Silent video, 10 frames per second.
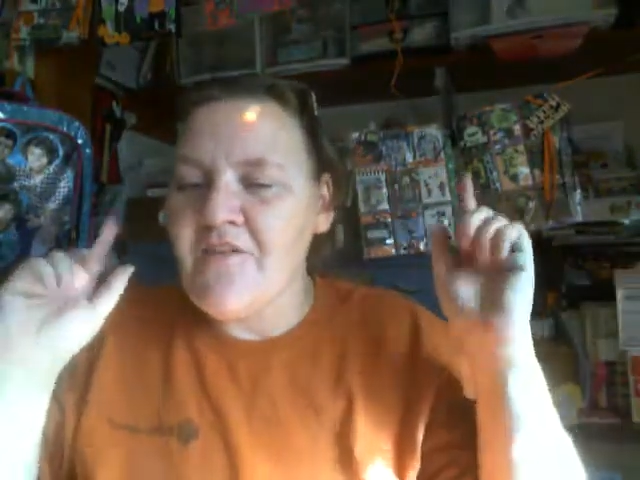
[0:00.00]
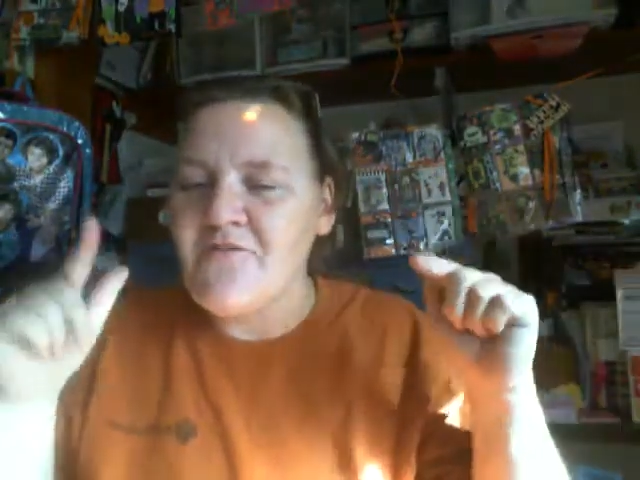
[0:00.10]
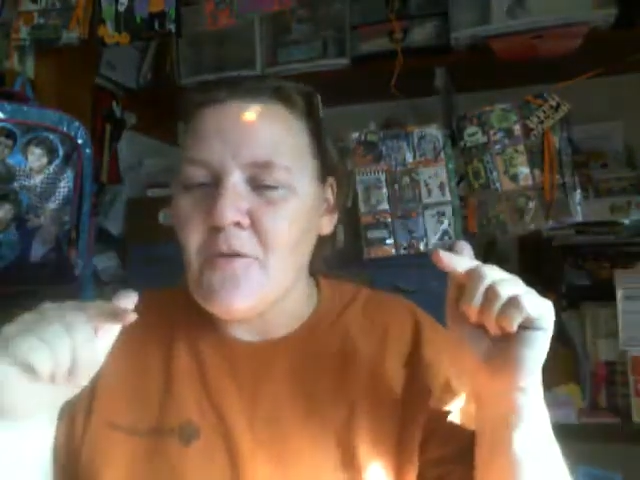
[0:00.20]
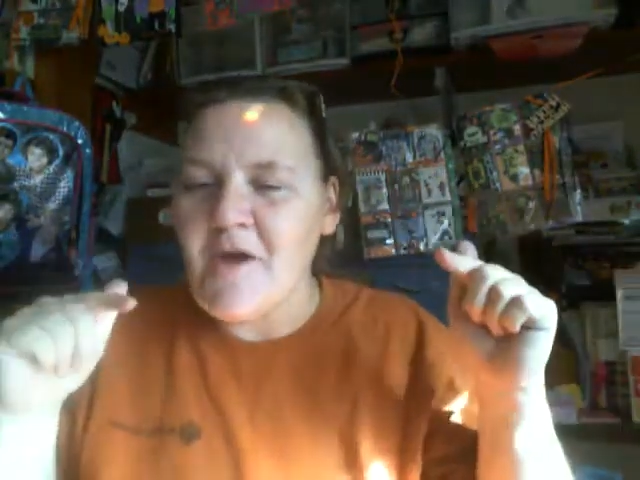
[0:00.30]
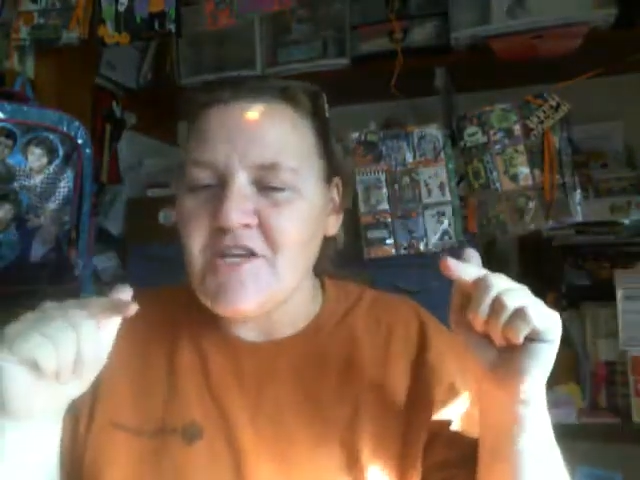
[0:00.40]

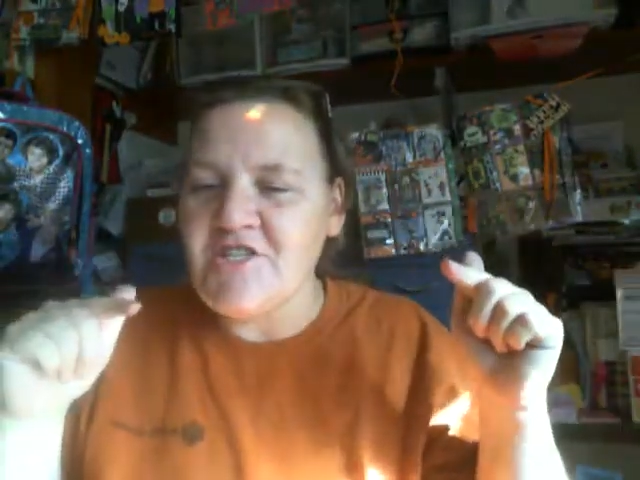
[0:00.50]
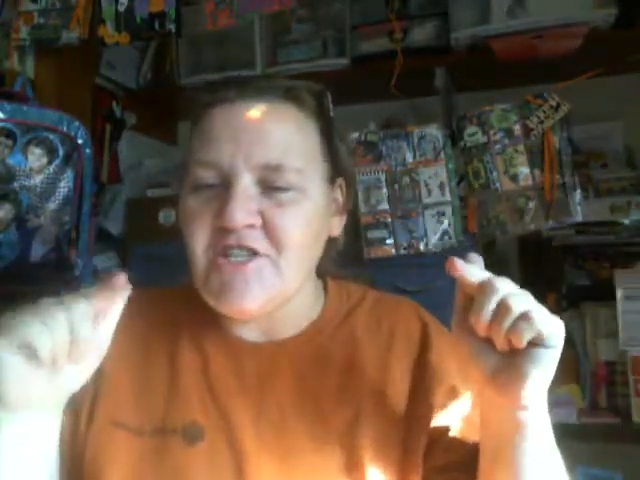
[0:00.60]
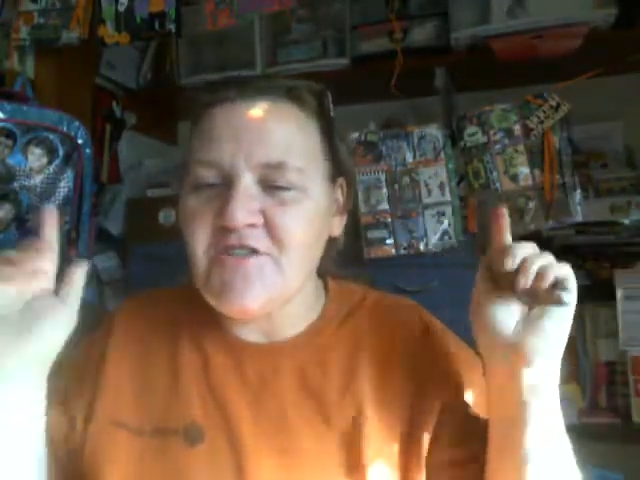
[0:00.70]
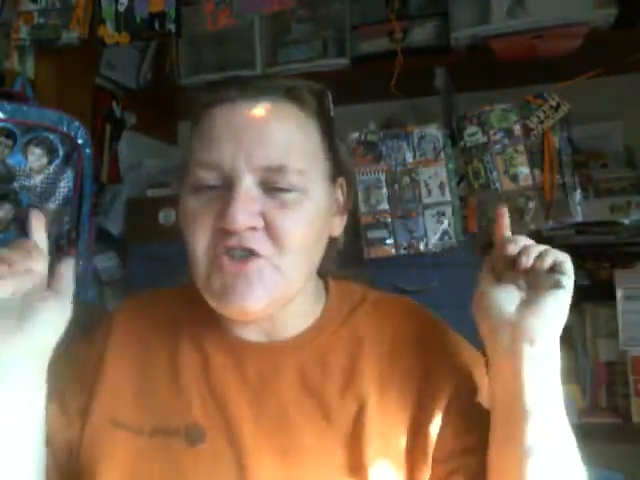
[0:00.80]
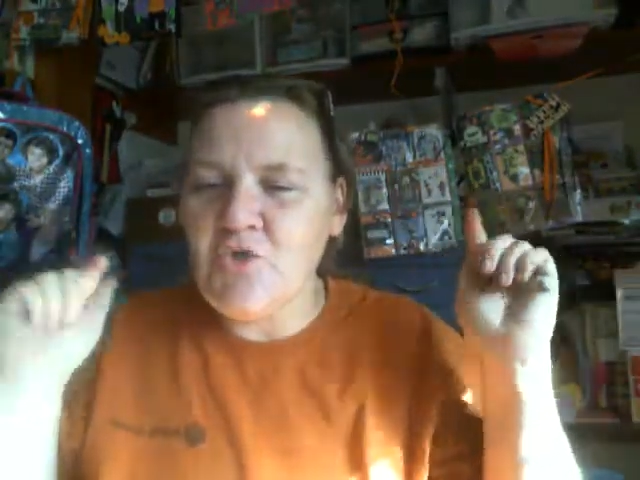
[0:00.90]

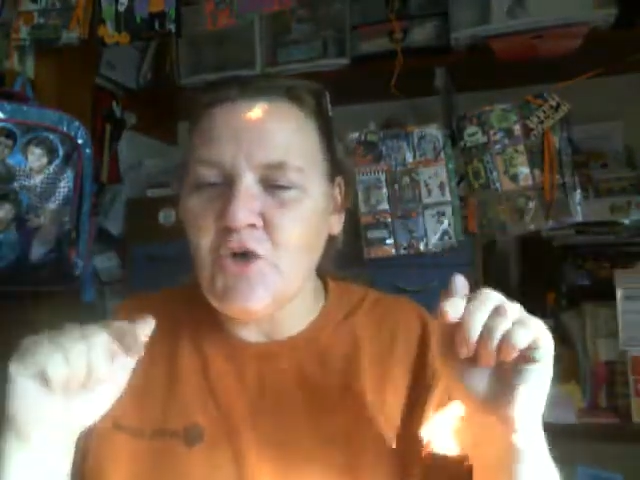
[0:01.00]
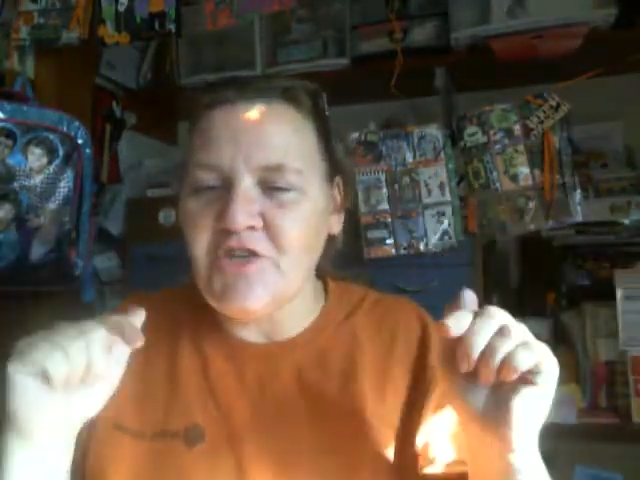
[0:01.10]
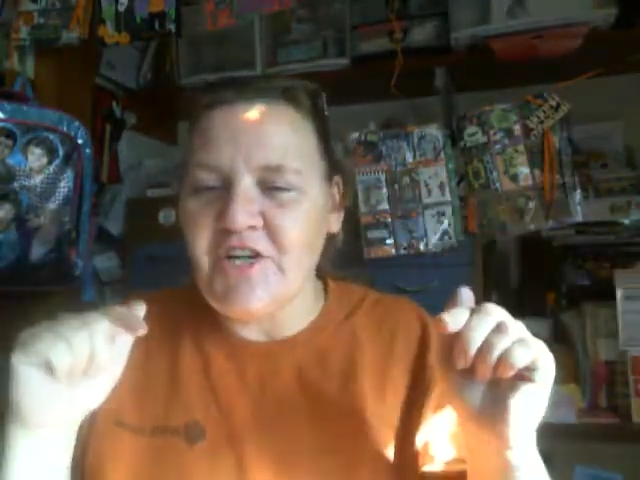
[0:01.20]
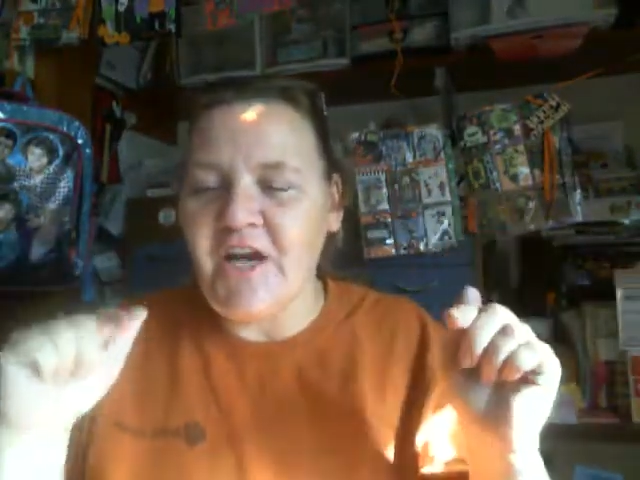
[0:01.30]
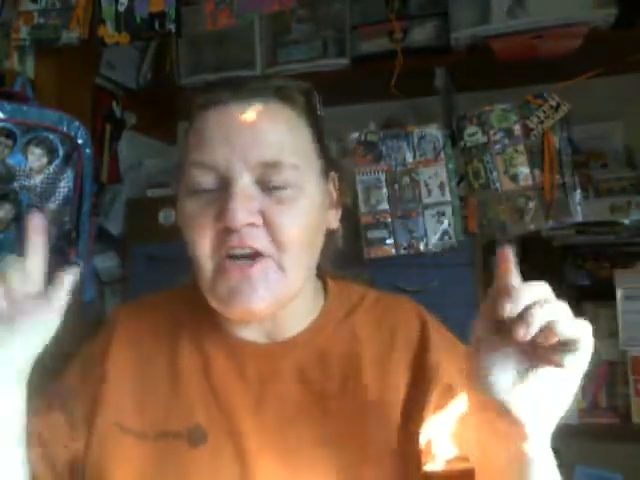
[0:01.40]
information to
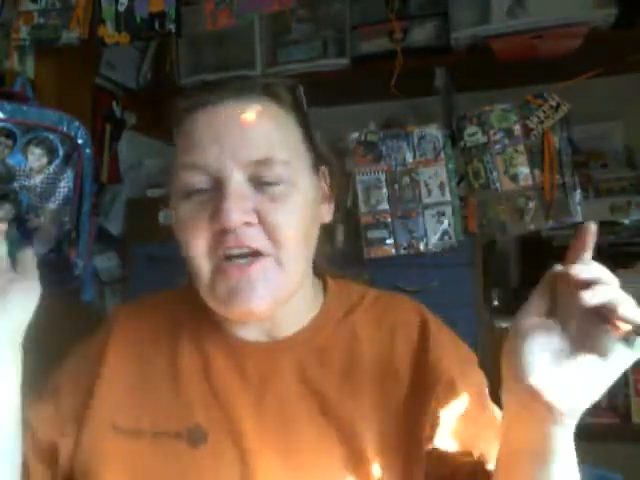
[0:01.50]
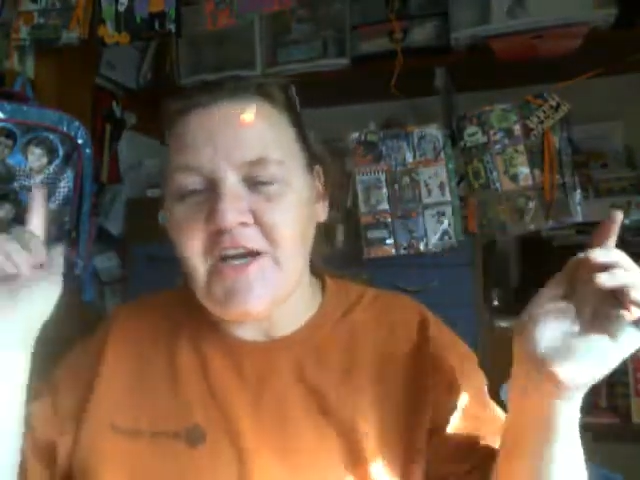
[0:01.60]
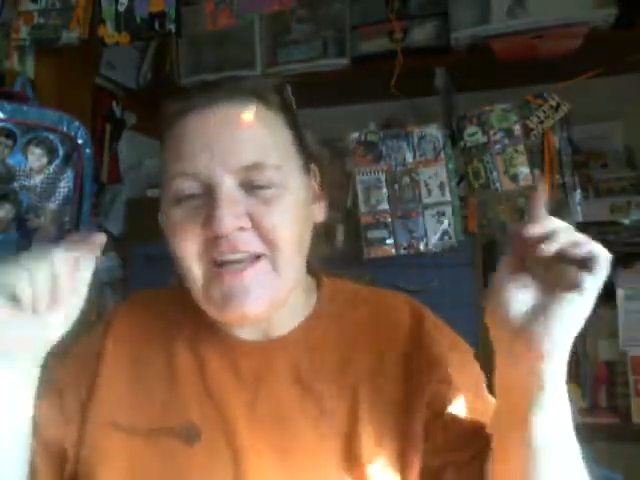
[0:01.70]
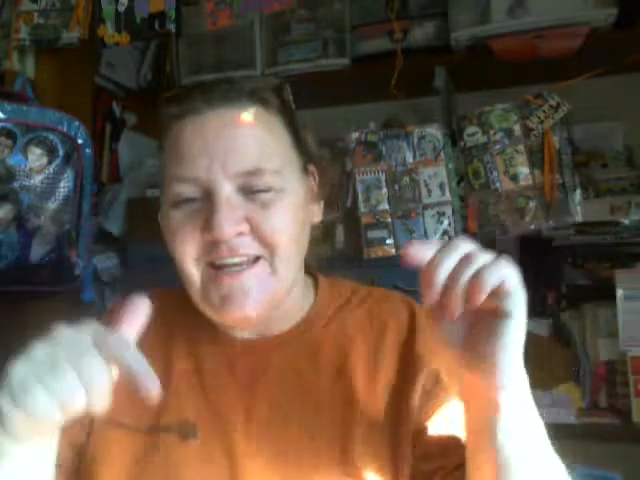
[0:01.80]
her channel